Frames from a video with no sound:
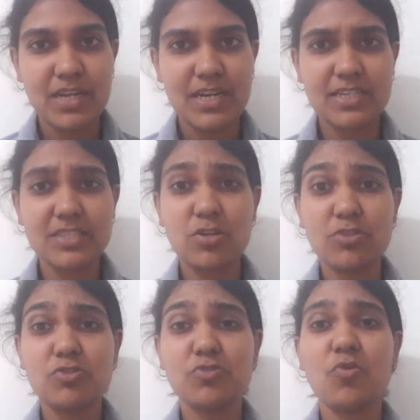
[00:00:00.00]
It has got
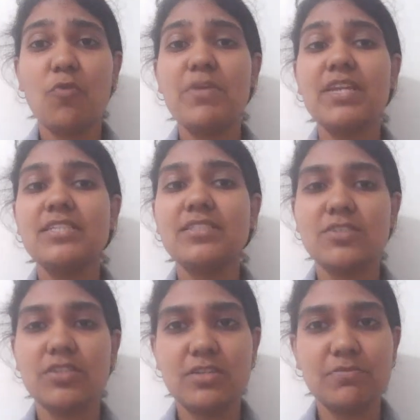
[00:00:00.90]
so many
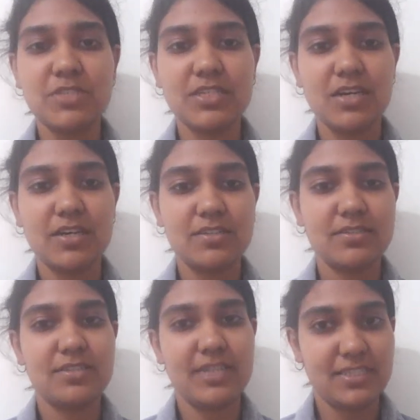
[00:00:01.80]
synonyms in our
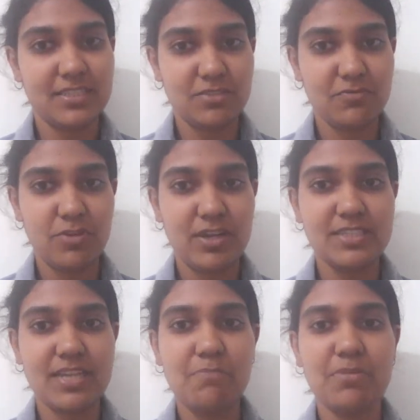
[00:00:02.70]
text. For
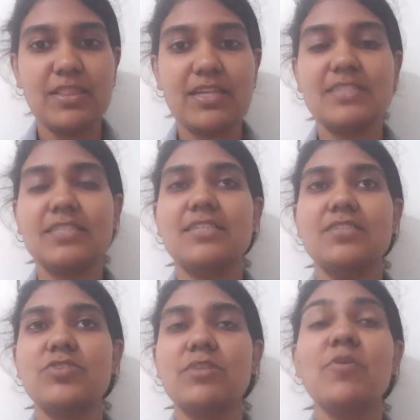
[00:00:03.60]
example, there is a
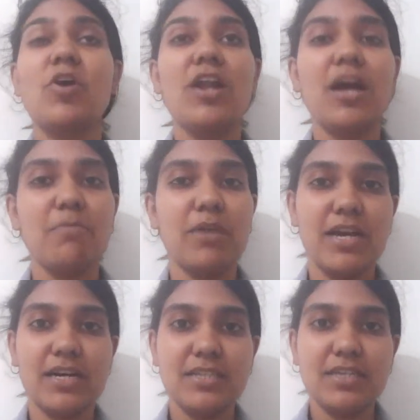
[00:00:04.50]
synonym called
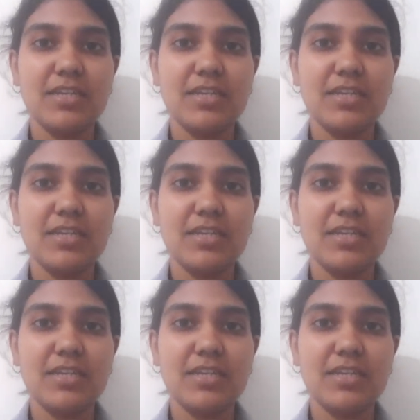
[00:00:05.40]
abhaya.